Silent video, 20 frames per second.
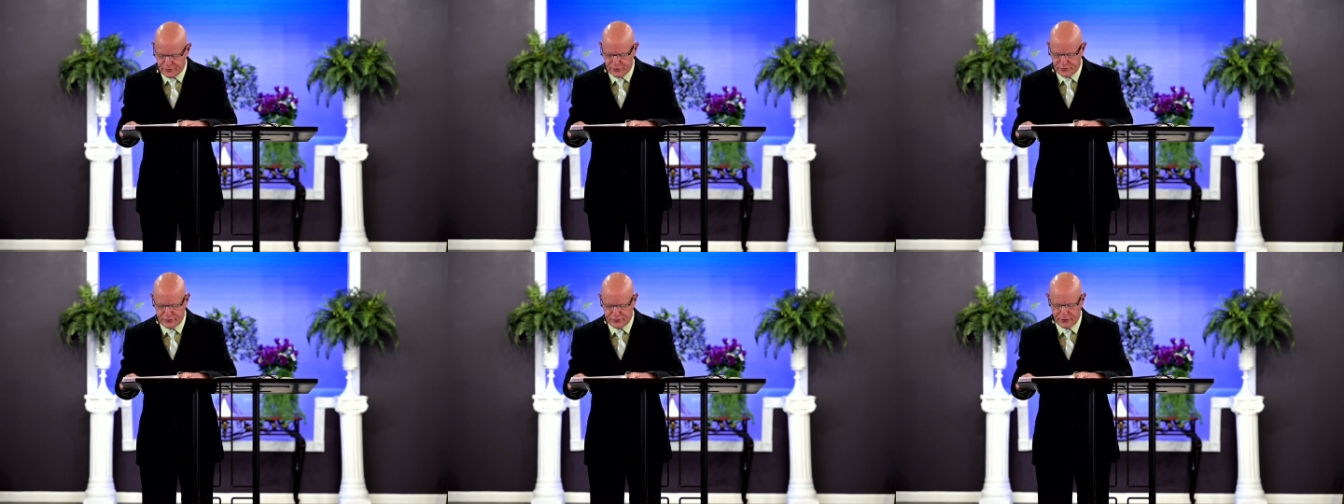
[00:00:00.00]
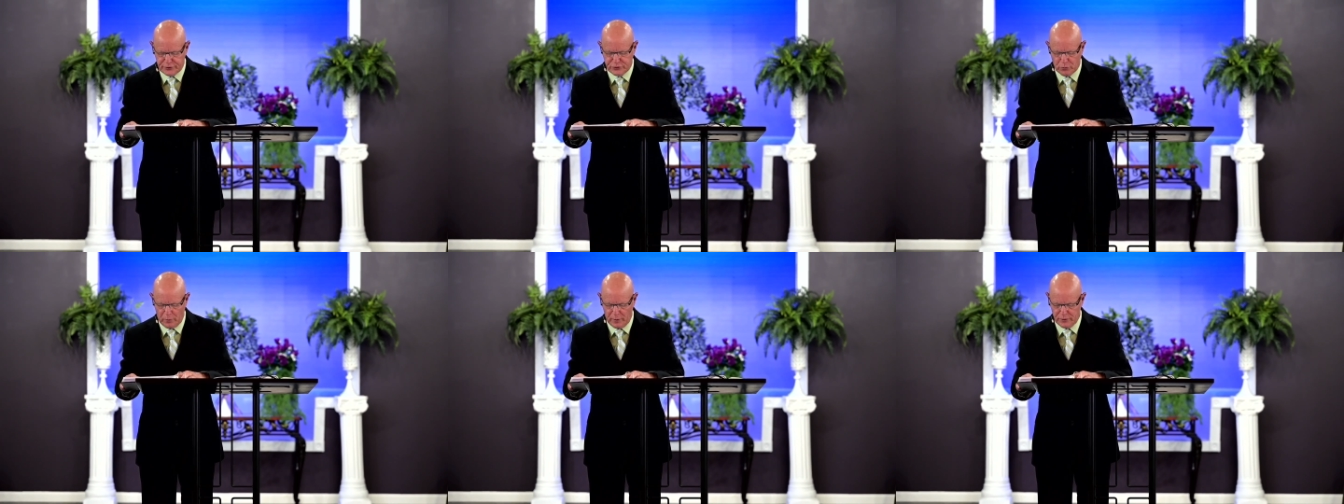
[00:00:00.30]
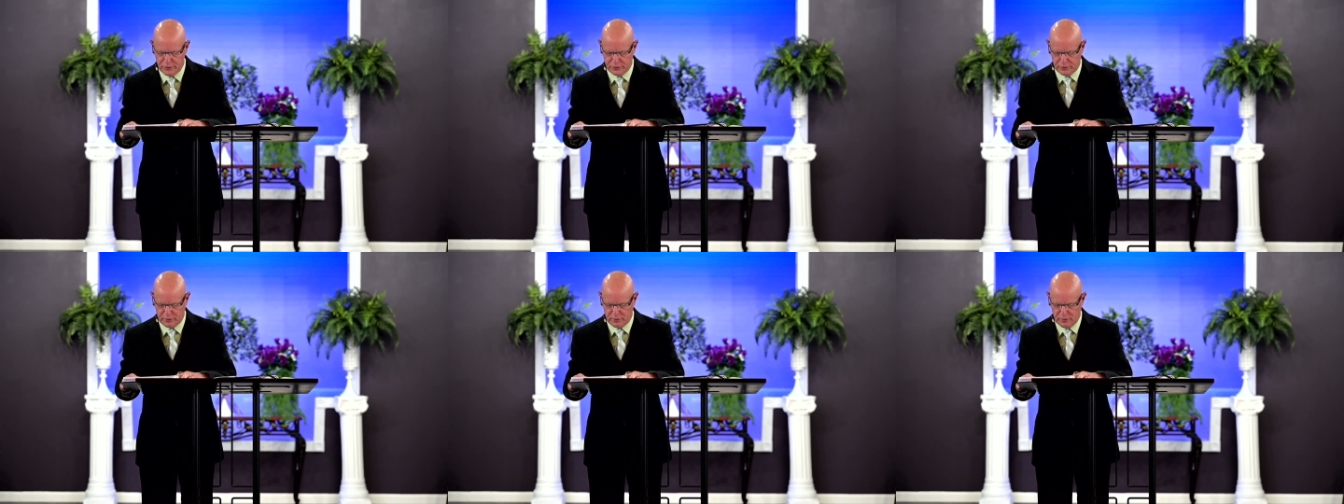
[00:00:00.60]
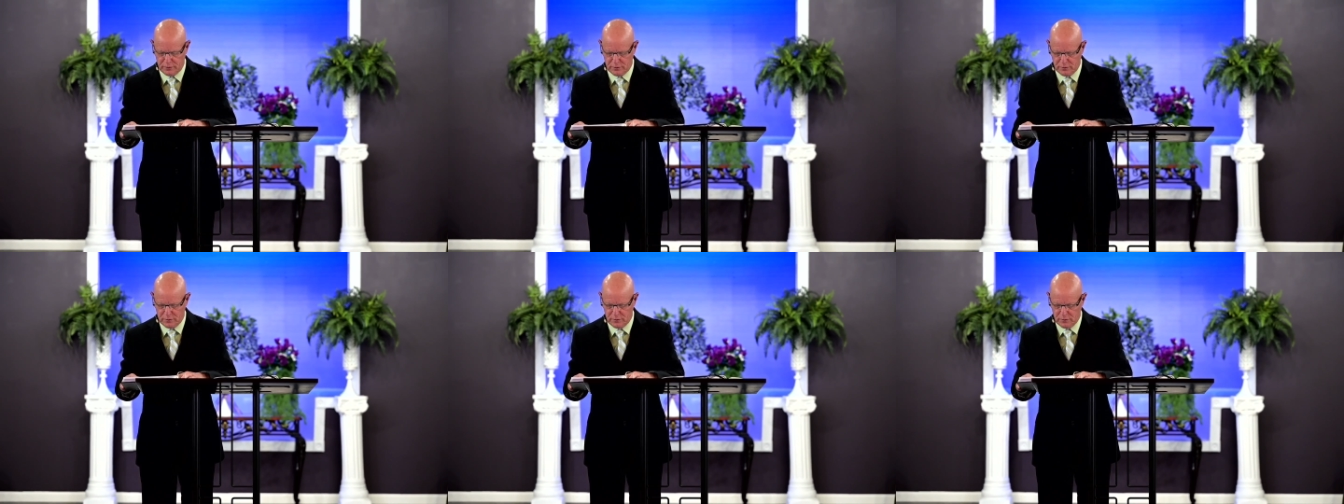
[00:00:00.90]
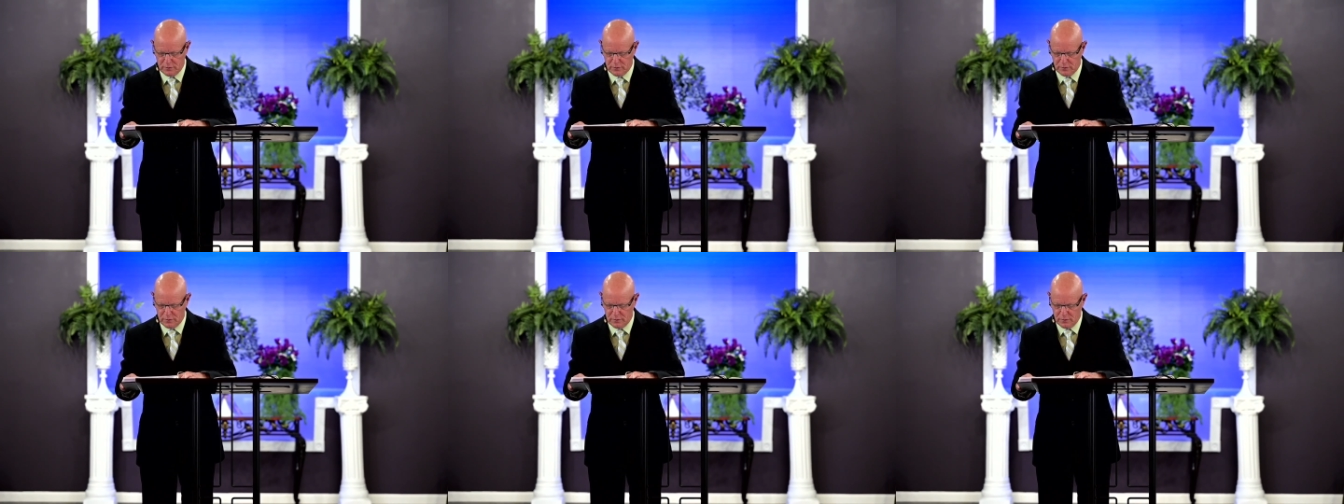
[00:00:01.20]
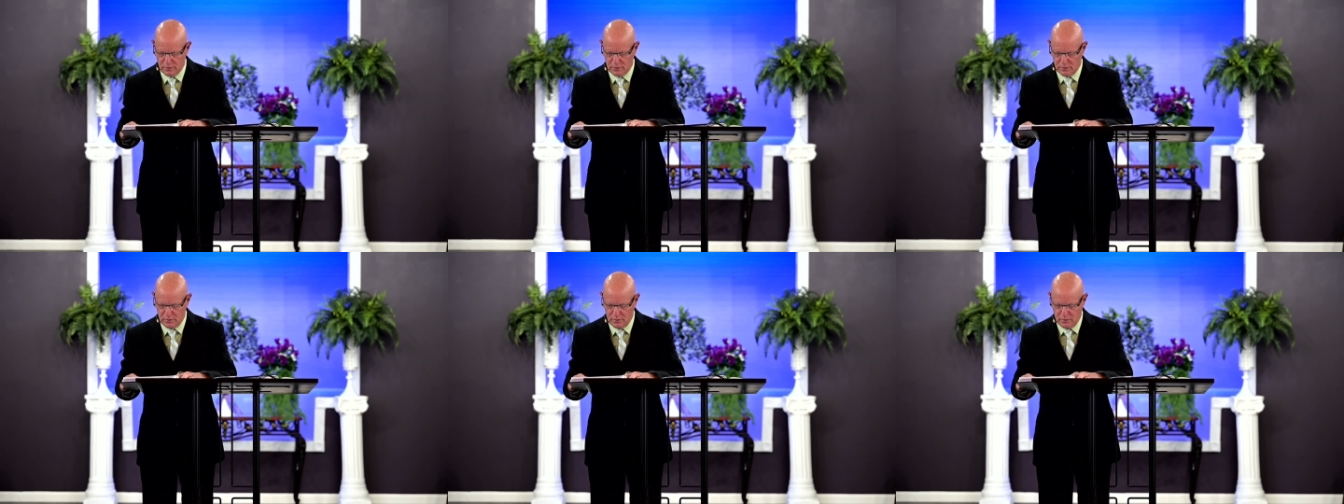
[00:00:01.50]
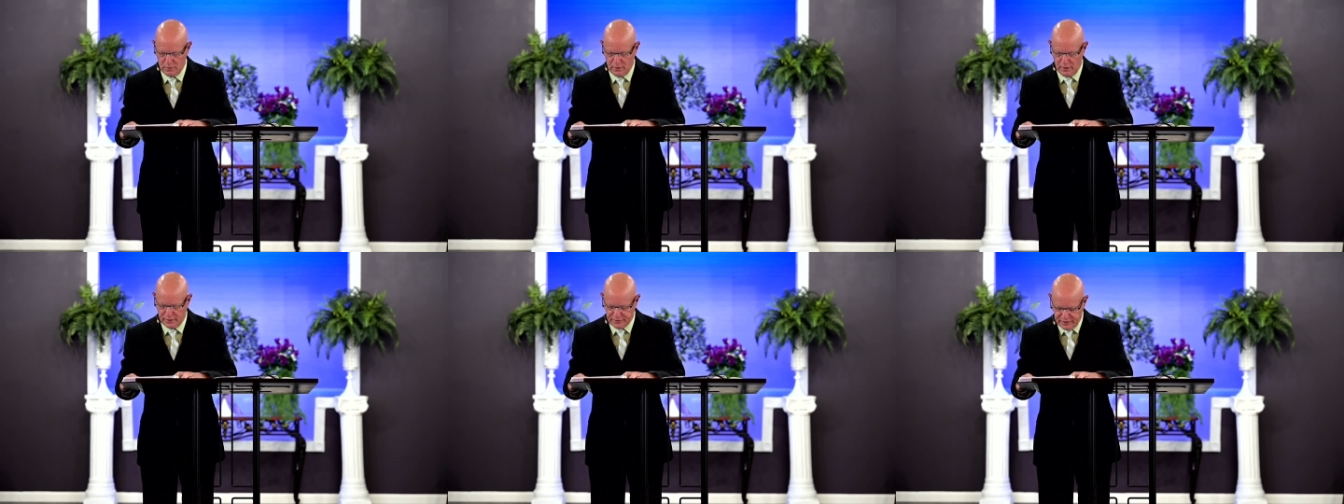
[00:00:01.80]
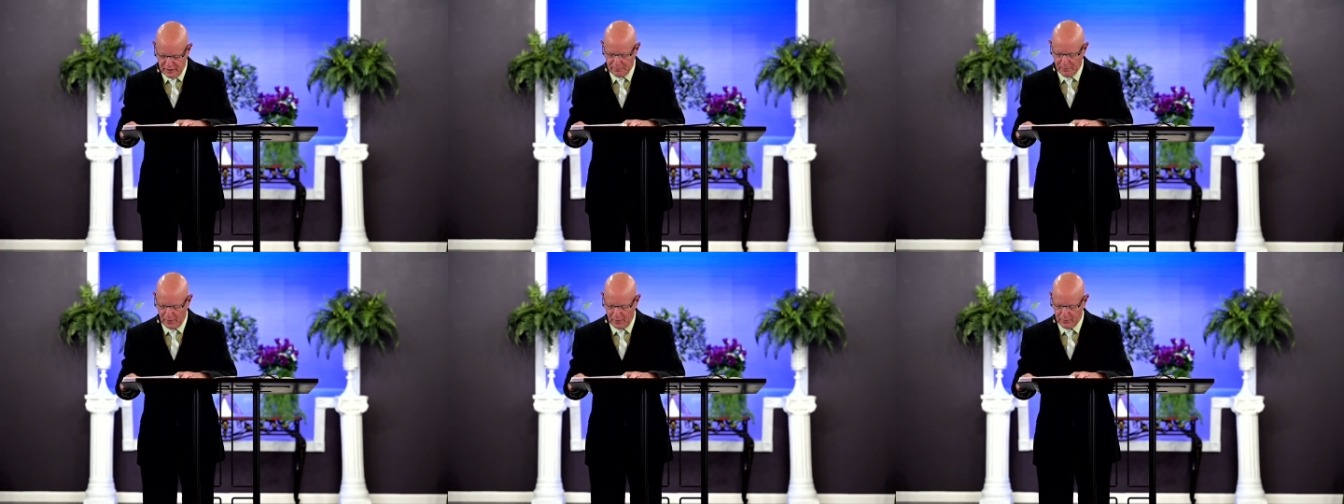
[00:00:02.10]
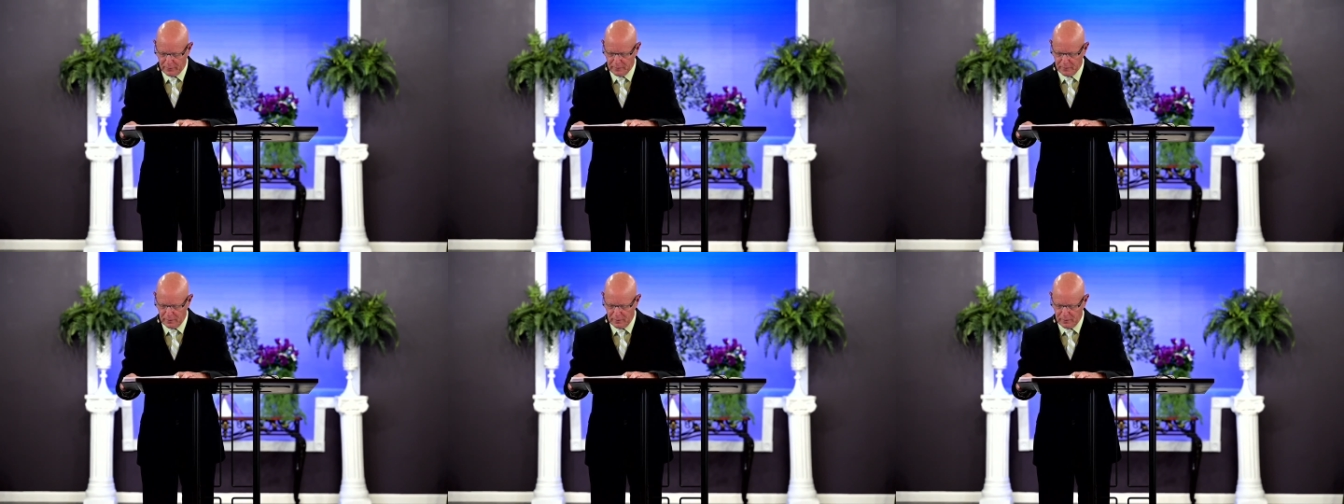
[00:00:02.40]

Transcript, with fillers: situation? Is anybody with me?